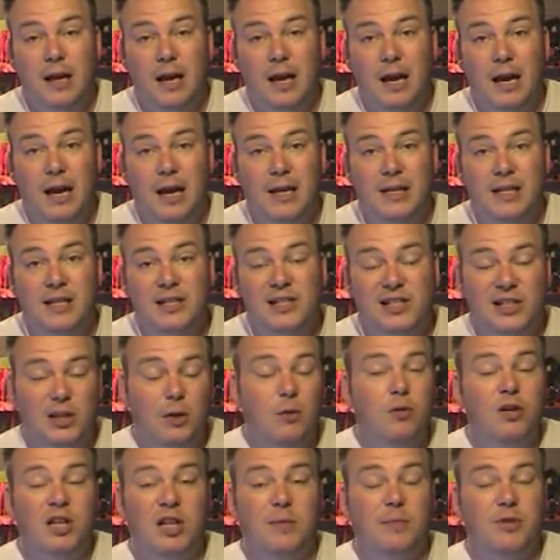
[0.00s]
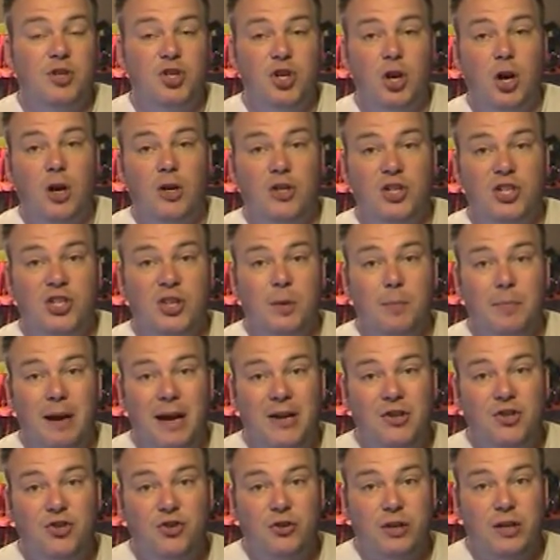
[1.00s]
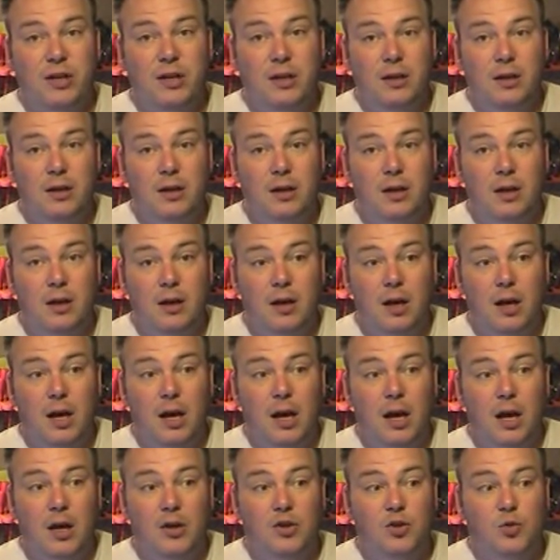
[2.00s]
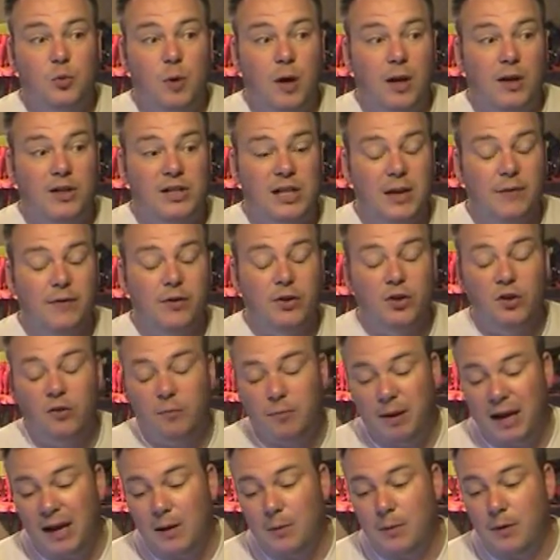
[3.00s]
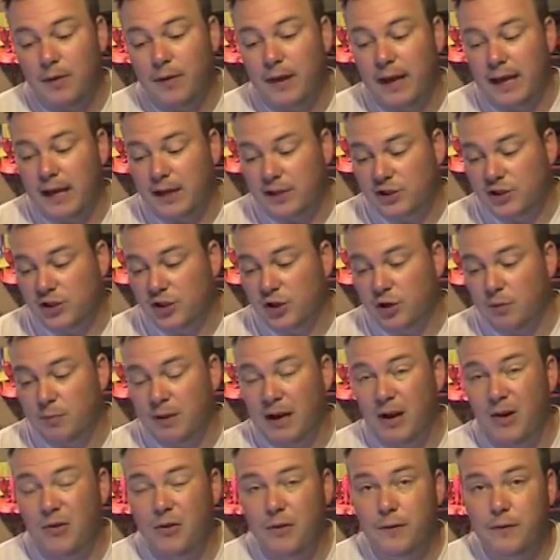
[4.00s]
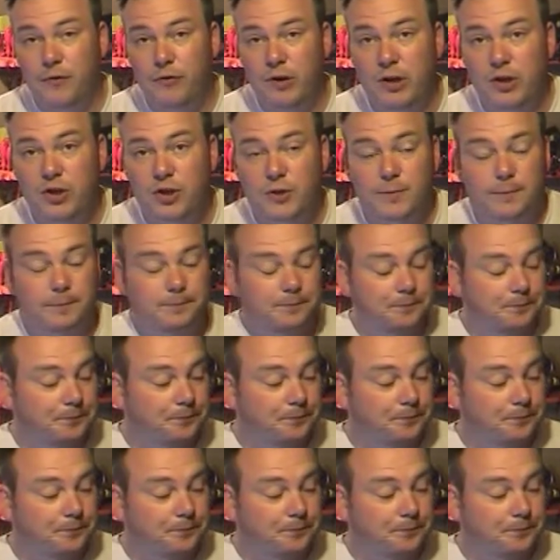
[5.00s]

Uh, you're still going to be charging the battery uh, as well as having enough power there to power the fridge.